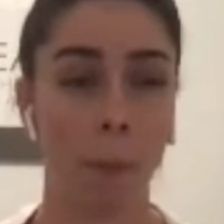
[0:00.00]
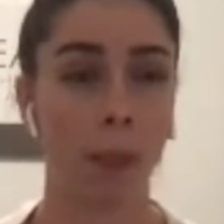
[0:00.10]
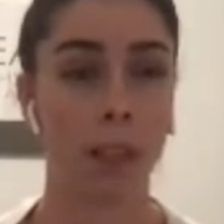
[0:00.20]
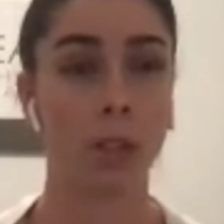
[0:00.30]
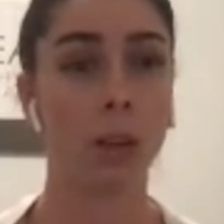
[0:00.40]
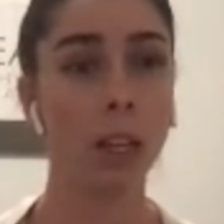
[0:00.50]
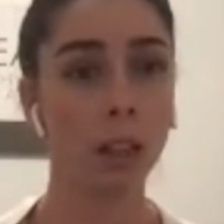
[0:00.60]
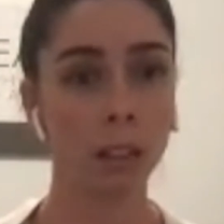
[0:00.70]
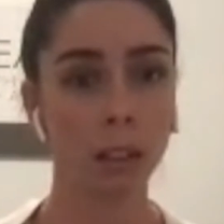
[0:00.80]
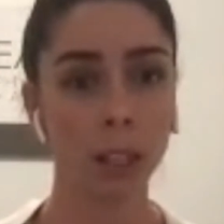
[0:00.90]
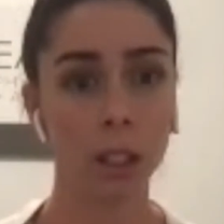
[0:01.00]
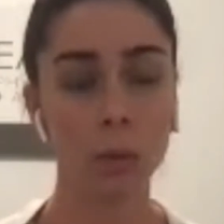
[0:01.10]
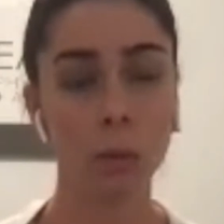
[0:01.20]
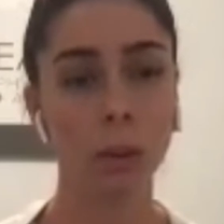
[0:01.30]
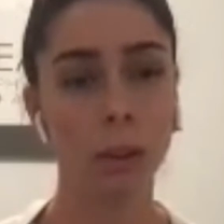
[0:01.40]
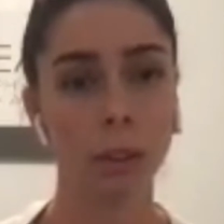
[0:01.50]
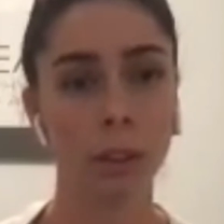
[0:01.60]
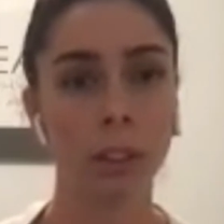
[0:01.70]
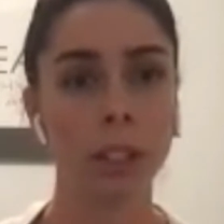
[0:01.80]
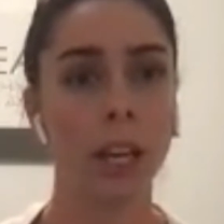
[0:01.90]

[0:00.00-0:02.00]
Is there anything that you learned,